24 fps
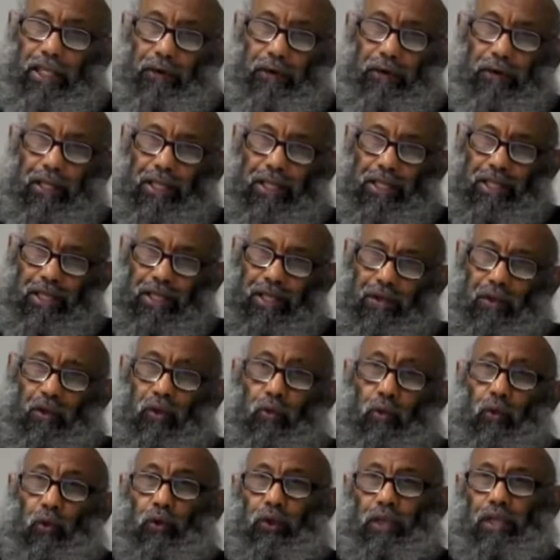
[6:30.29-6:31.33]
irrigation or
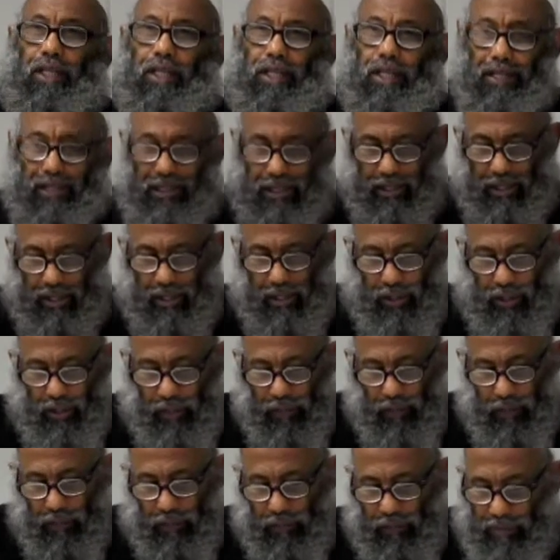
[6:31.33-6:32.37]
watering
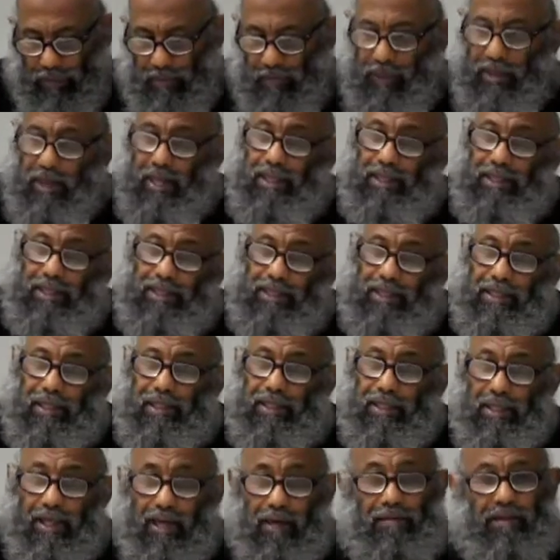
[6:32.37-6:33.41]
of the plants
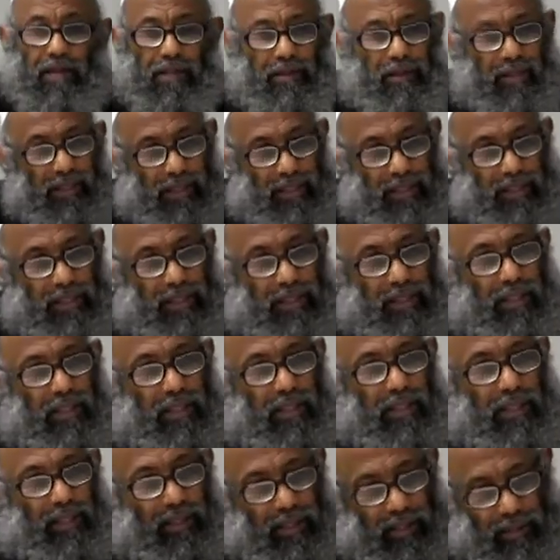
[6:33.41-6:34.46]
and the trees.
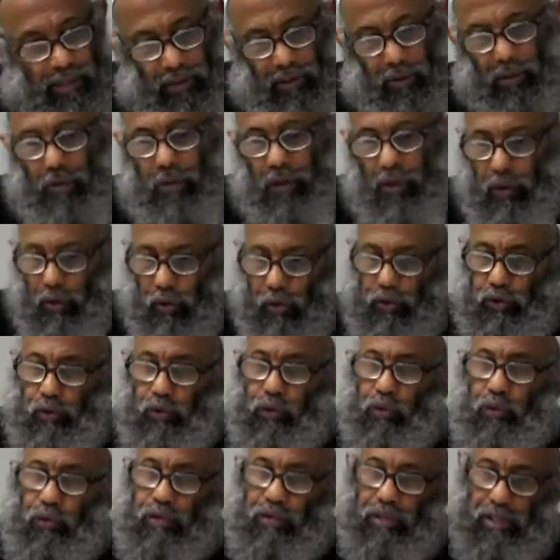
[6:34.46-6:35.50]

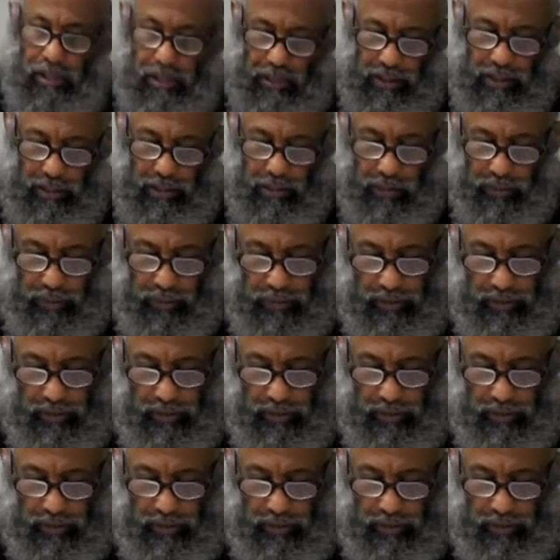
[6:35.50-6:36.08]
Also, the